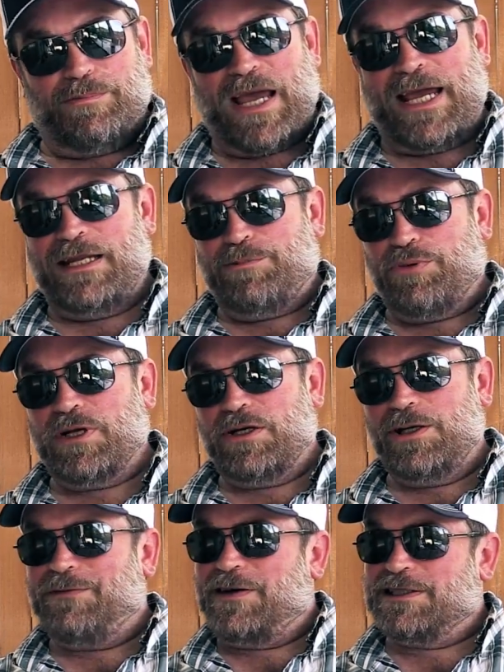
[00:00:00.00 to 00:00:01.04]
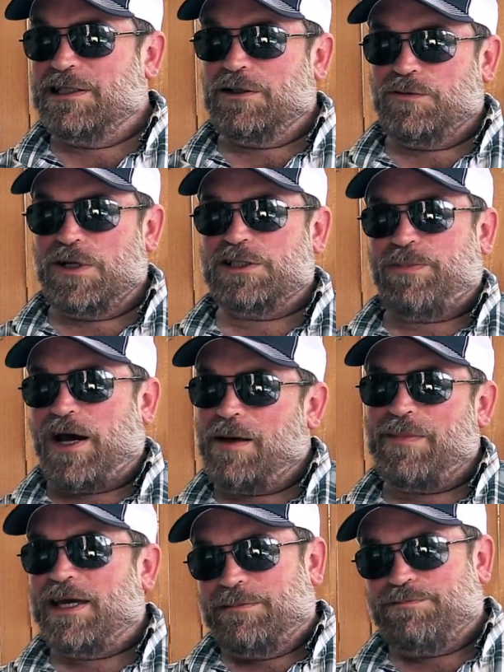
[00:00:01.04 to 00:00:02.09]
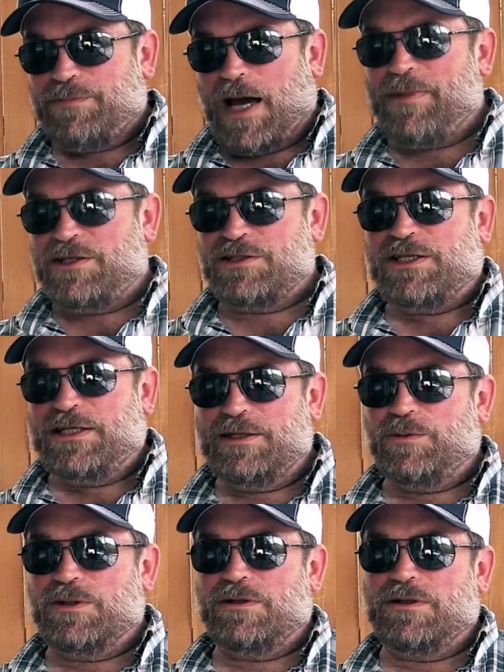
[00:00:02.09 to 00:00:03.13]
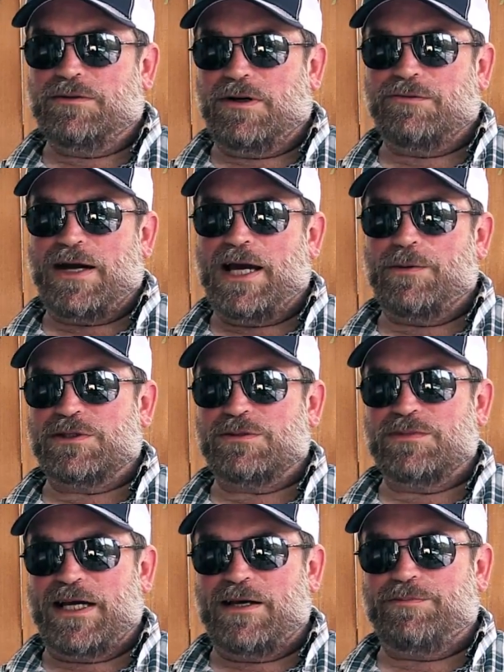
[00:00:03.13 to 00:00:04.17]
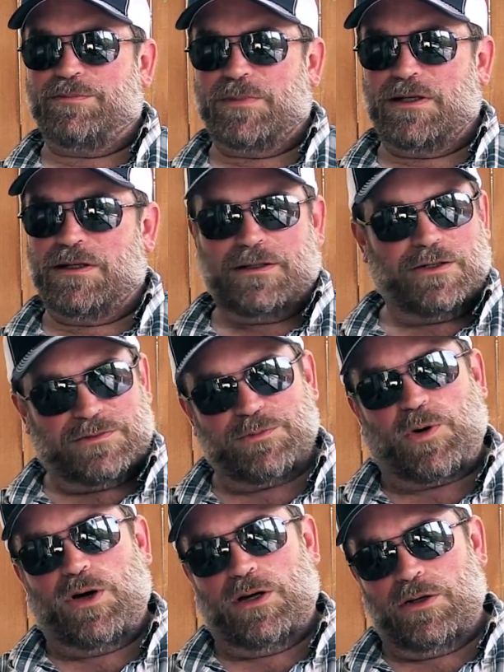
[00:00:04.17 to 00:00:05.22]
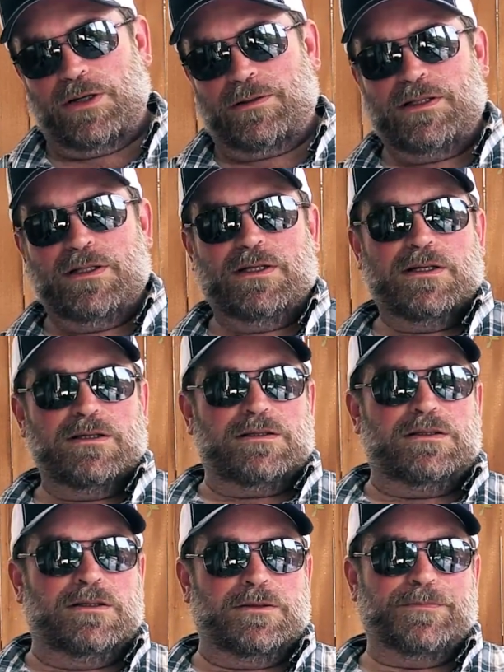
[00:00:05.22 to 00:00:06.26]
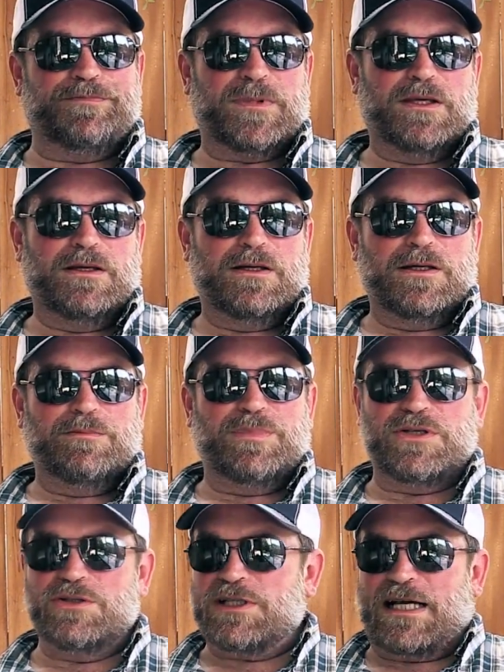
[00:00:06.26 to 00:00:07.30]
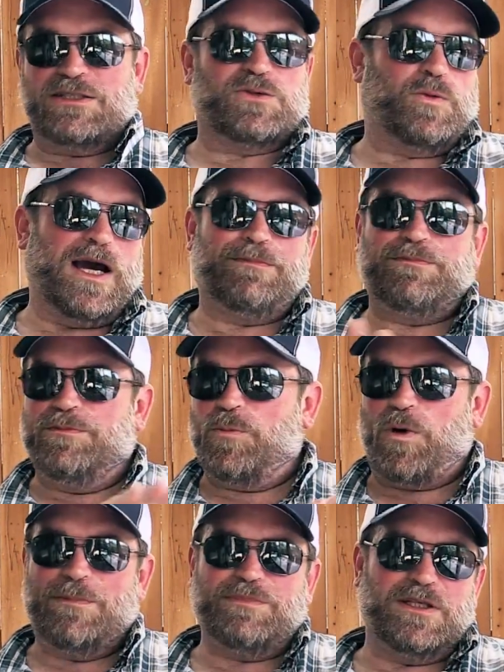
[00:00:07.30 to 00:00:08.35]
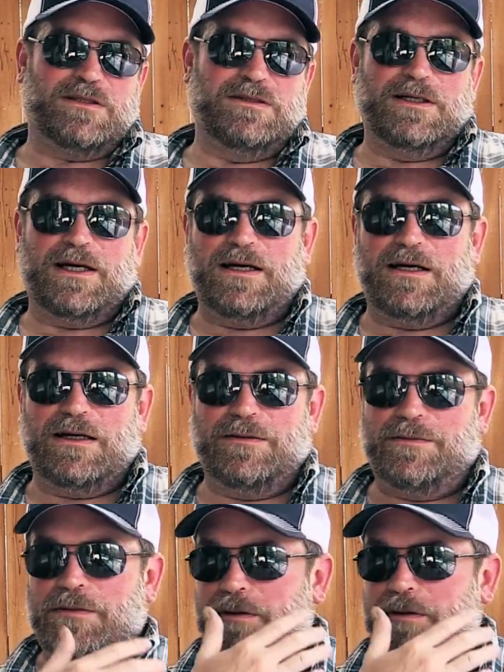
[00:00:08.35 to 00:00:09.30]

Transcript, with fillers: painted pretty good. If I seal a rust spot, I may just hit it with a rag with some damp, some oil on it. But usually I just wipe the